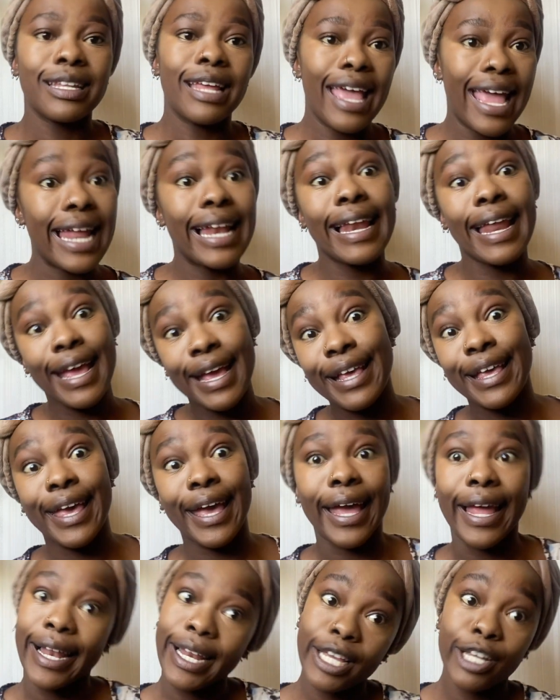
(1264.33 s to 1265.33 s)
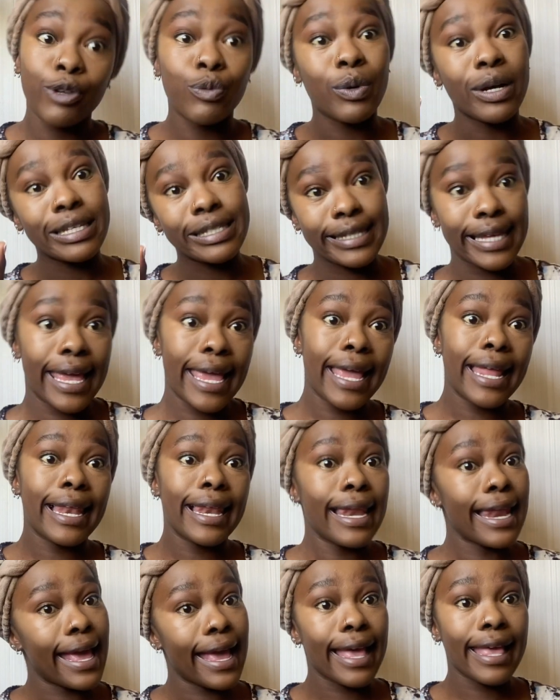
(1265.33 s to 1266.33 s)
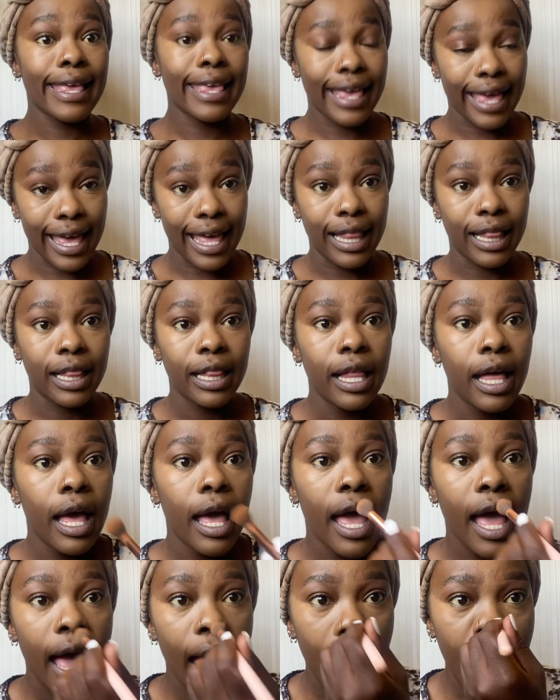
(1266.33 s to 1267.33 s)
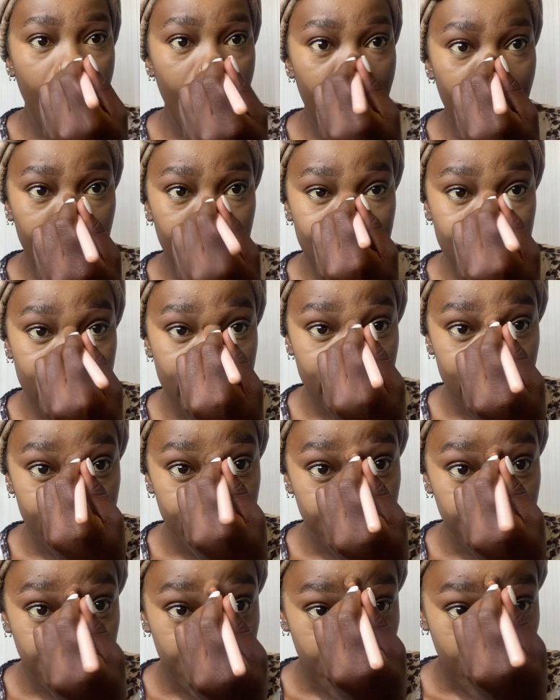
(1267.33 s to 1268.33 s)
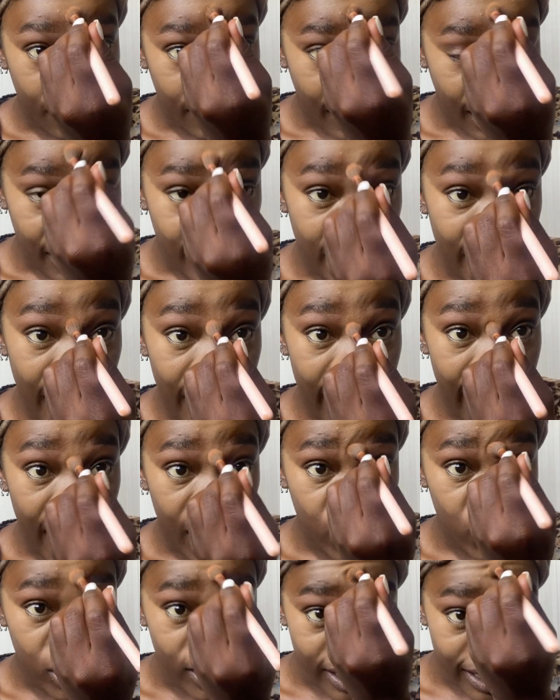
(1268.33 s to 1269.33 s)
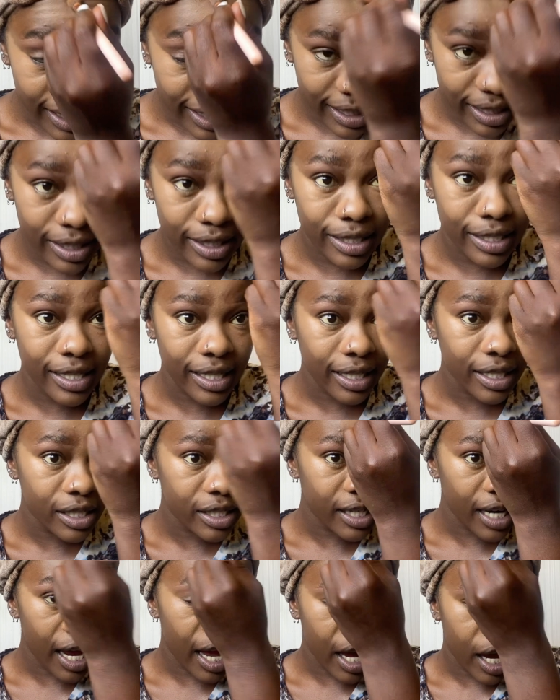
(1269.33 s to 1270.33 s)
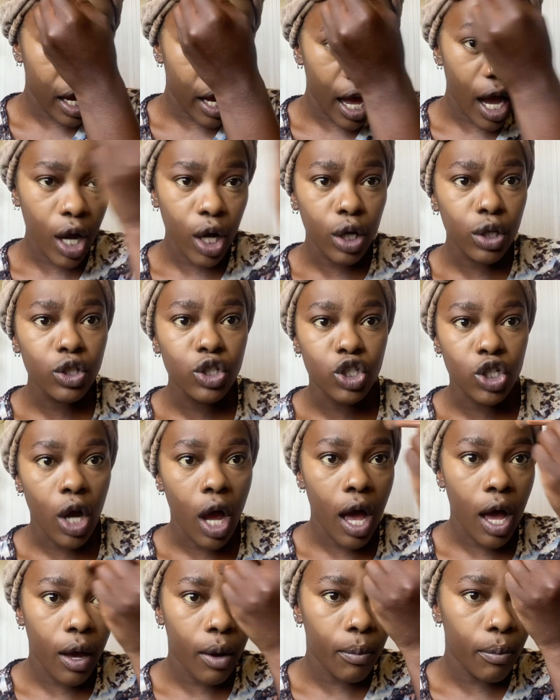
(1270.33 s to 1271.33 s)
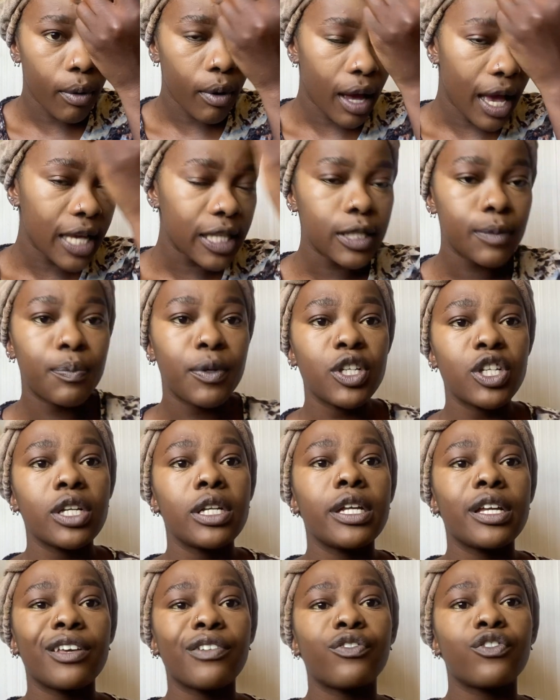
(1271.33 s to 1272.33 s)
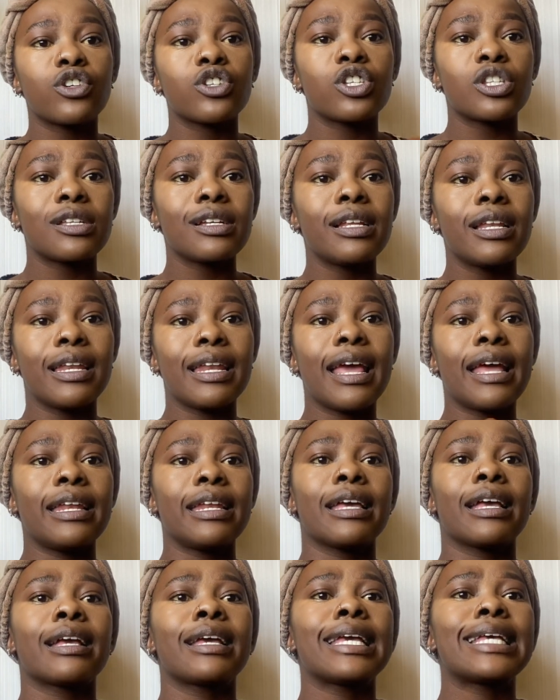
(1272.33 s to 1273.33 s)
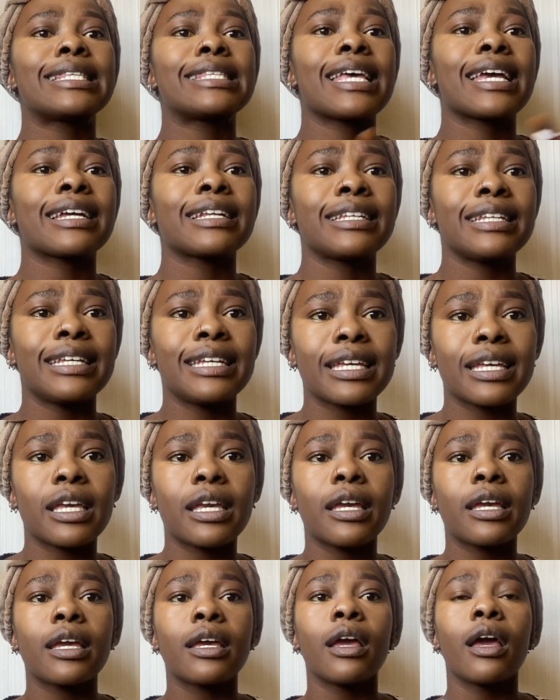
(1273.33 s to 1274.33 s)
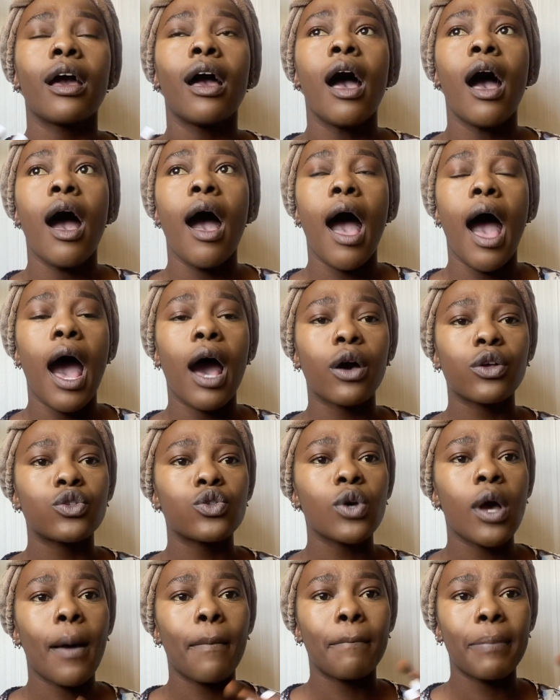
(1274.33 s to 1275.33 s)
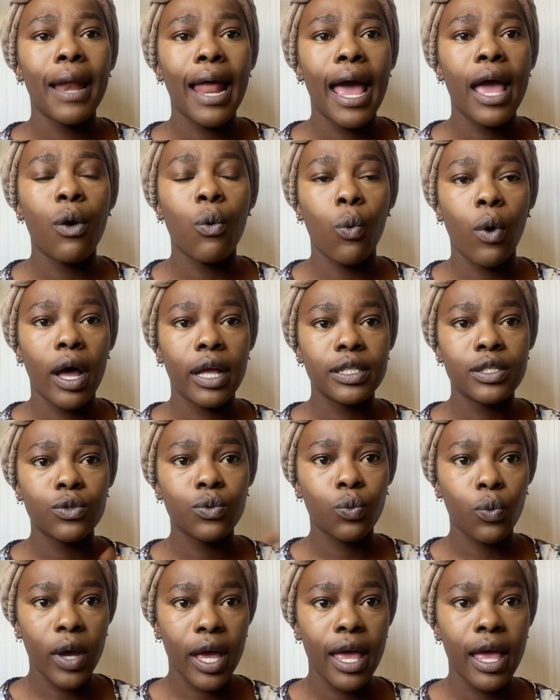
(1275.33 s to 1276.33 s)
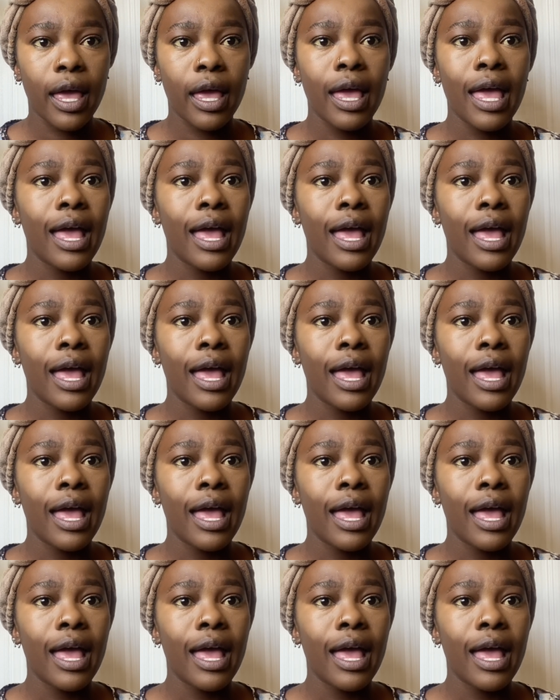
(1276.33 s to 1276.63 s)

LA Girl, it was LA Girl. And they actually did a good job, especially if you're still learning a technique, how to apply what, where.